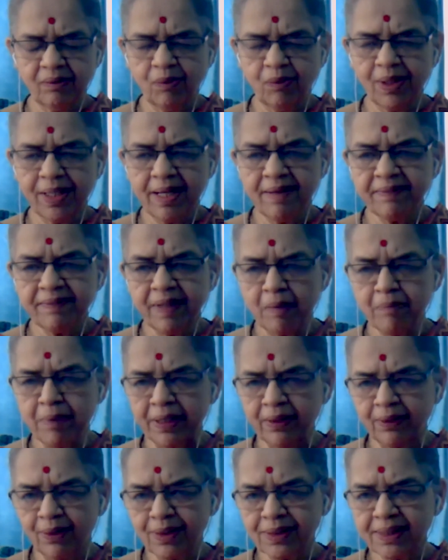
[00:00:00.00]
what I've come
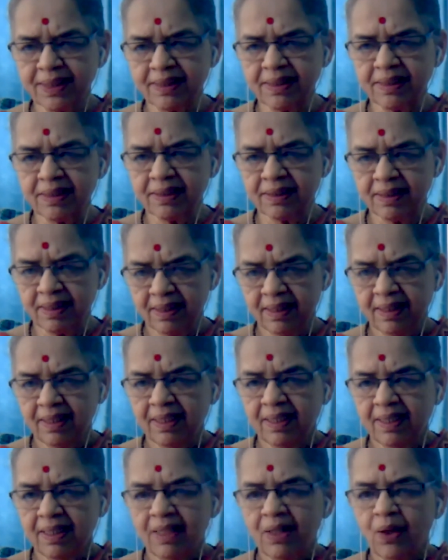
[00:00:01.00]
across is
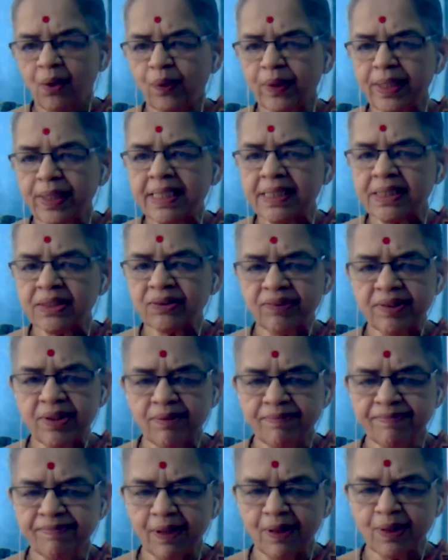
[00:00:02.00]
only history
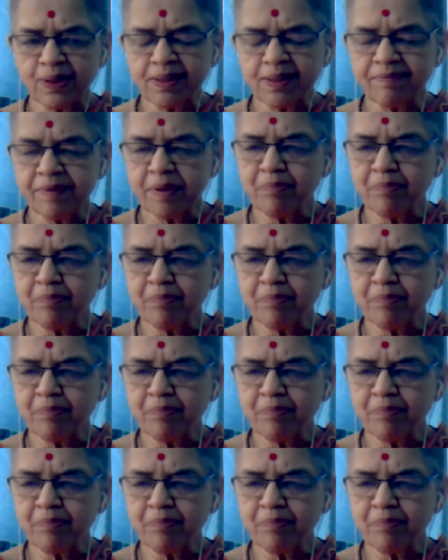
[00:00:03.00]
of philosophy